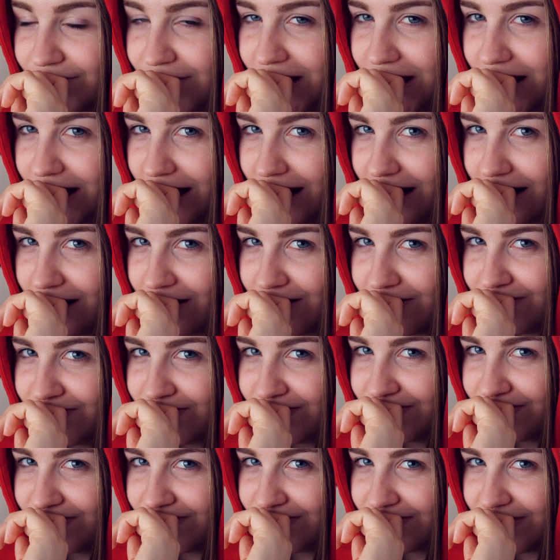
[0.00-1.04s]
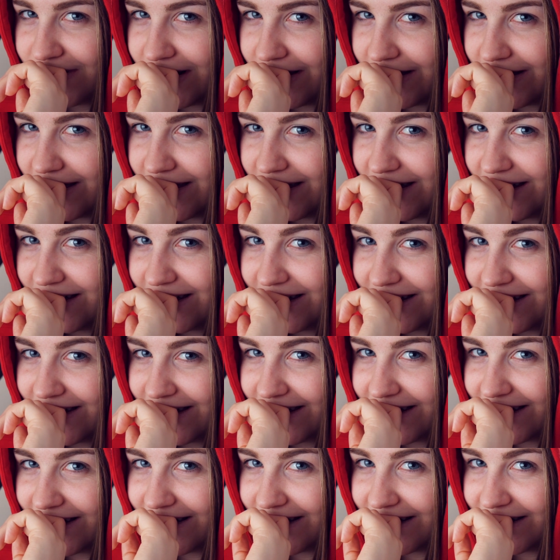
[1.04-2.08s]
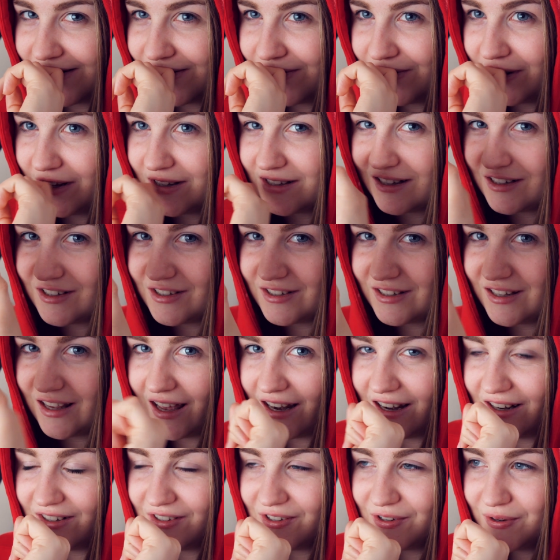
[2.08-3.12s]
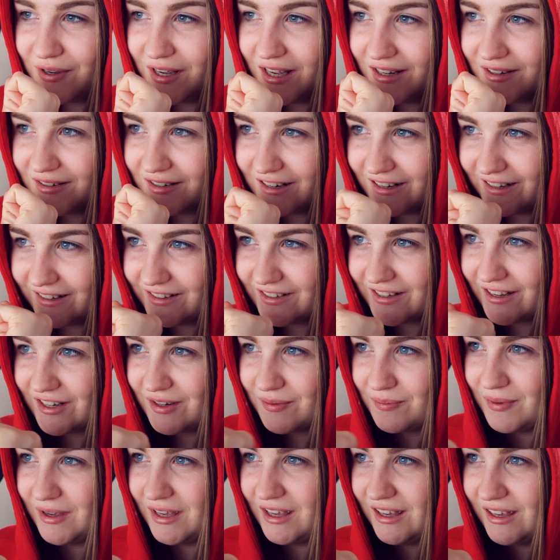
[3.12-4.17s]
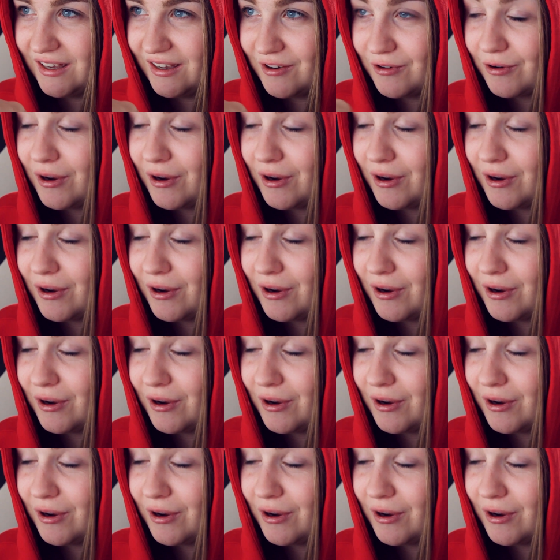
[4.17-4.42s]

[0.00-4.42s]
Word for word: Yeah, I think once I just get into it, it's gonna be